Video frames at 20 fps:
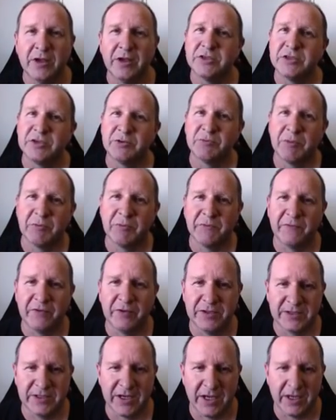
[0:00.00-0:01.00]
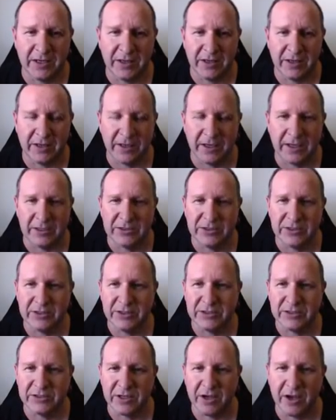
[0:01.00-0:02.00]
So when we first get to
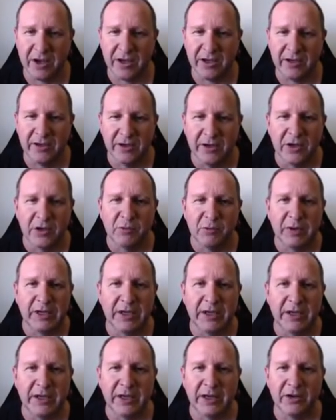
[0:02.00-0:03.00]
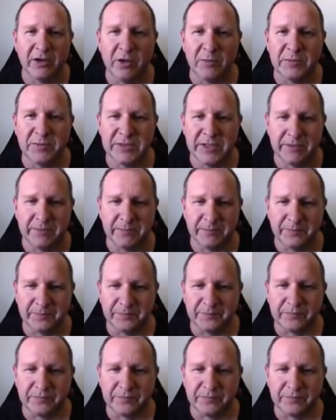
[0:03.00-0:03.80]
this site, we get an opt-in.